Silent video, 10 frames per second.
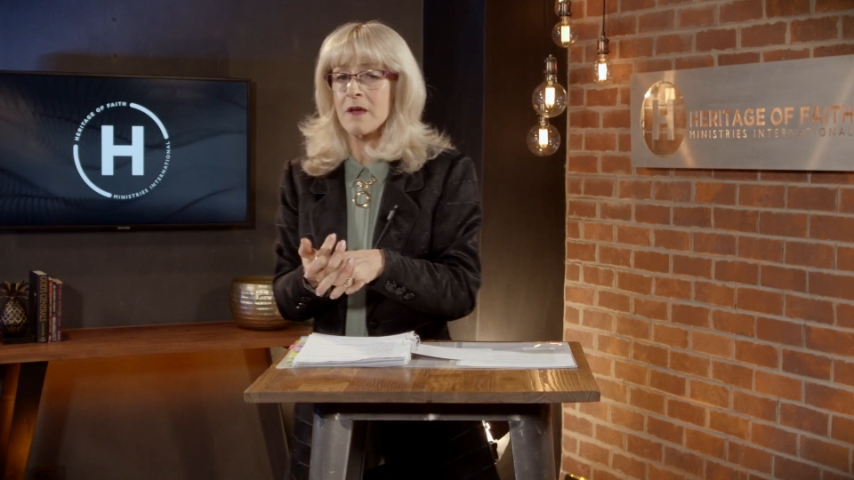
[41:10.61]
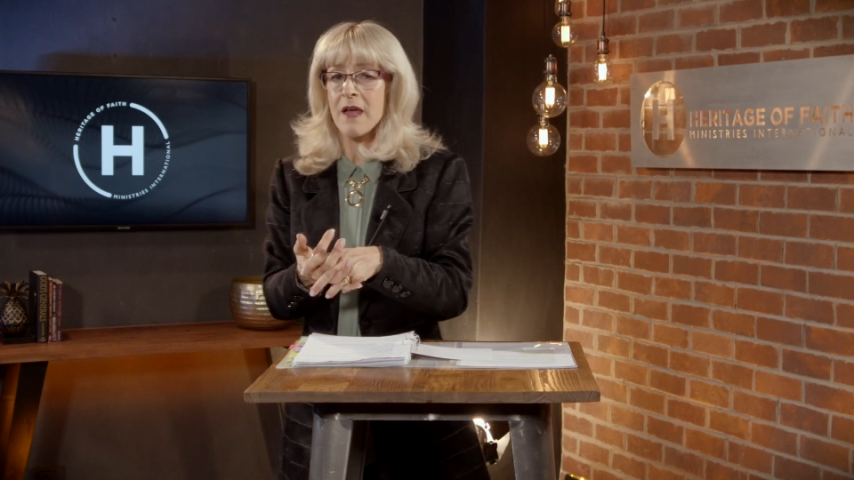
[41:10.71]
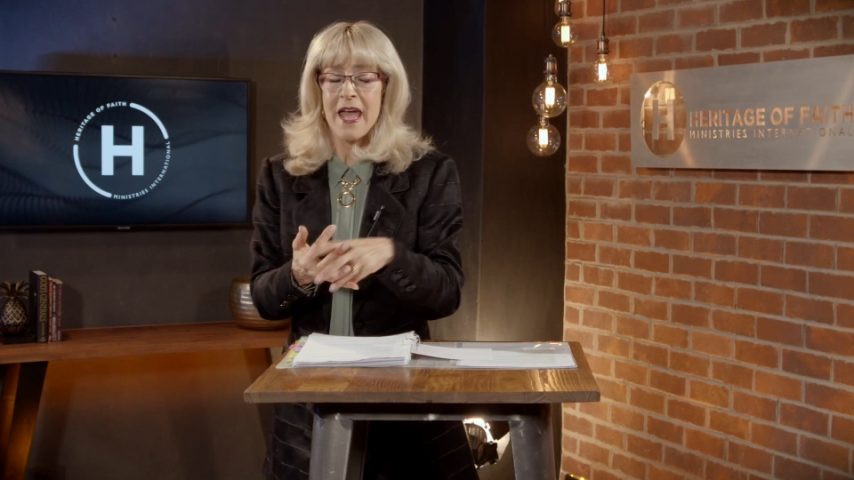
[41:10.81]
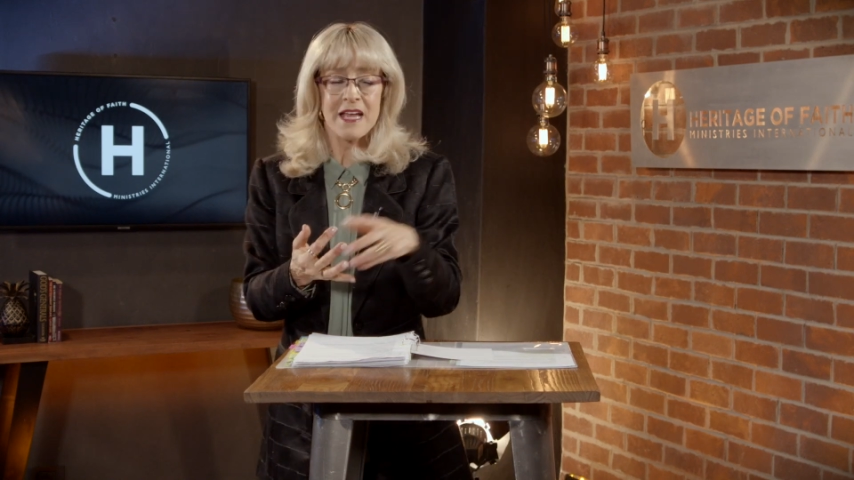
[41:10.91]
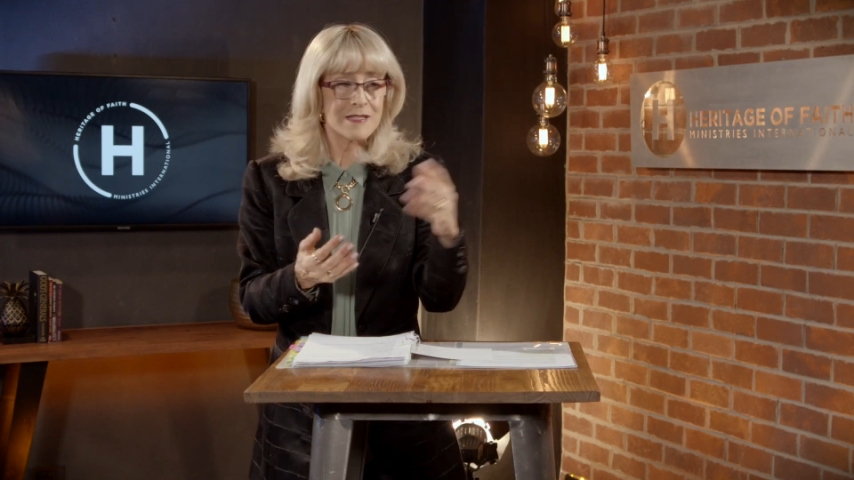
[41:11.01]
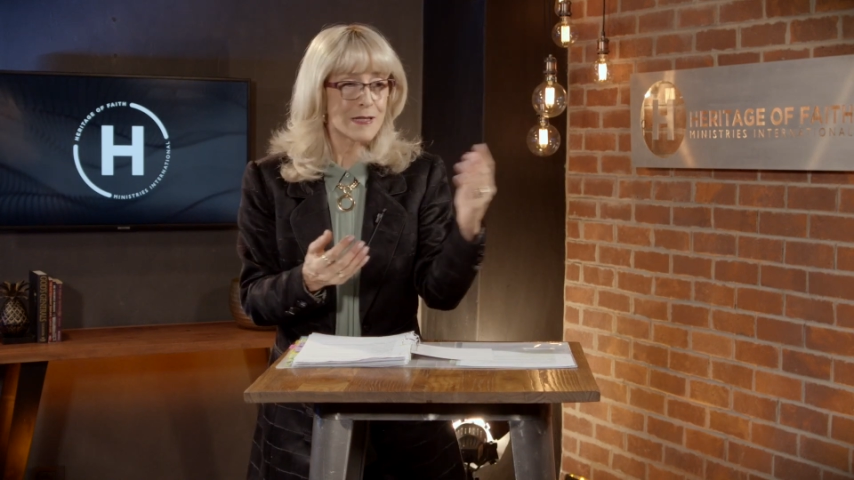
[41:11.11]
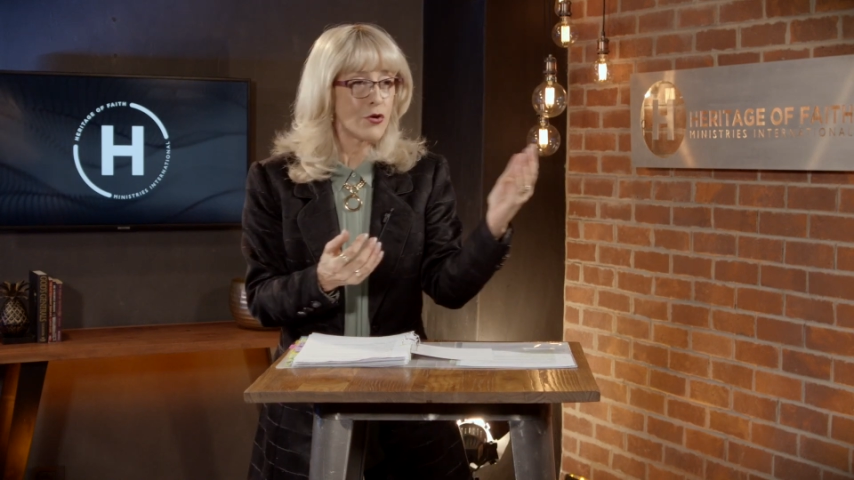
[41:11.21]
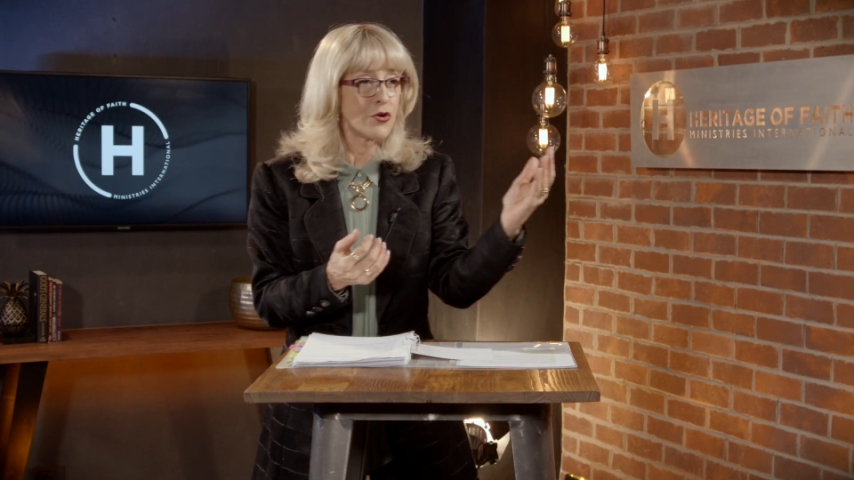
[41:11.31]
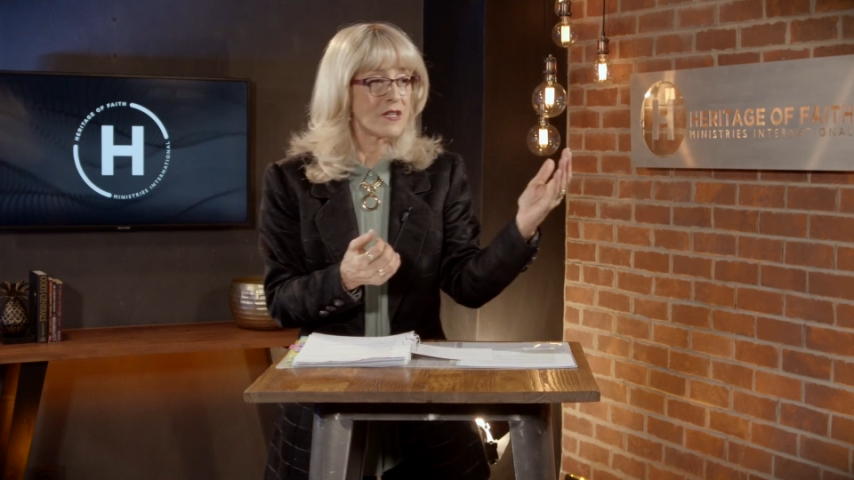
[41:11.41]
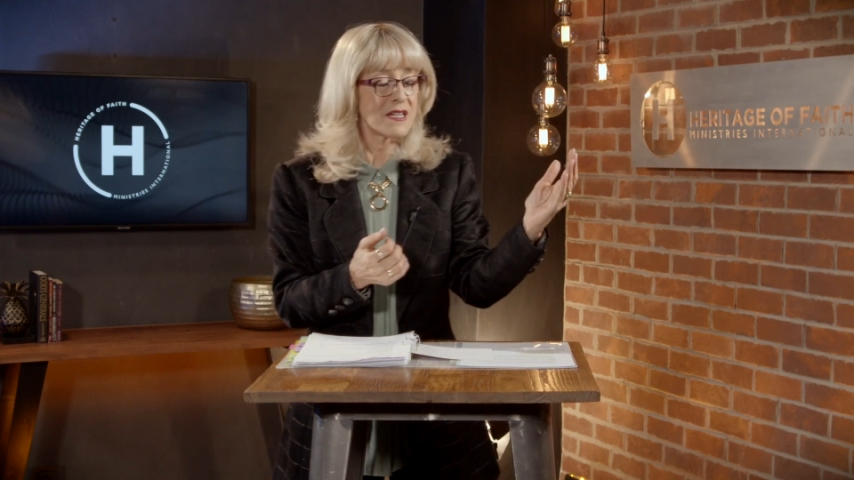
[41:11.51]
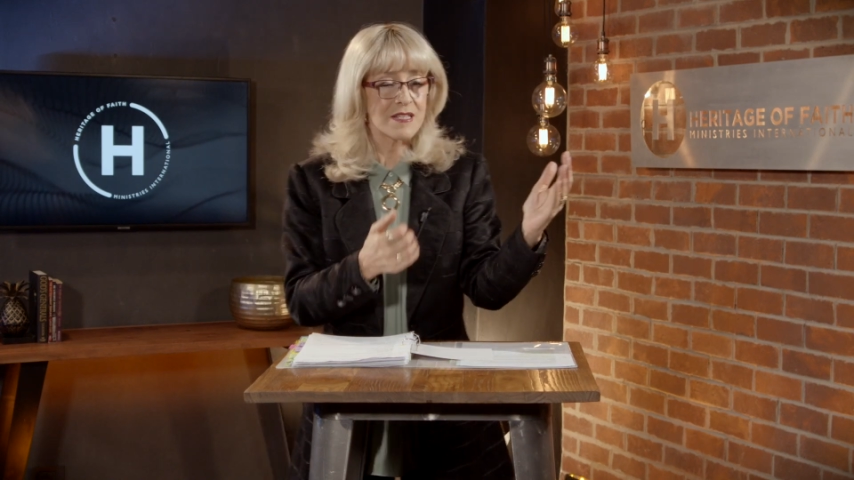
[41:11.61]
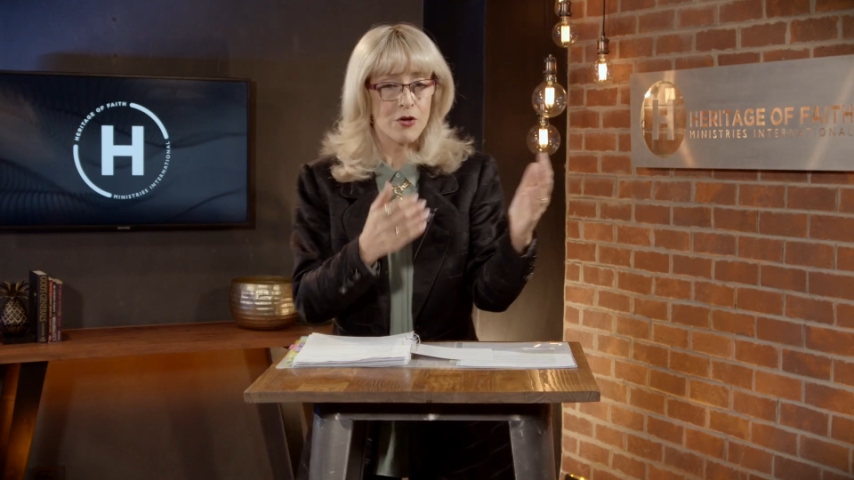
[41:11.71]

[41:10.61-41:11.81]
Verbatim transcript: has learned and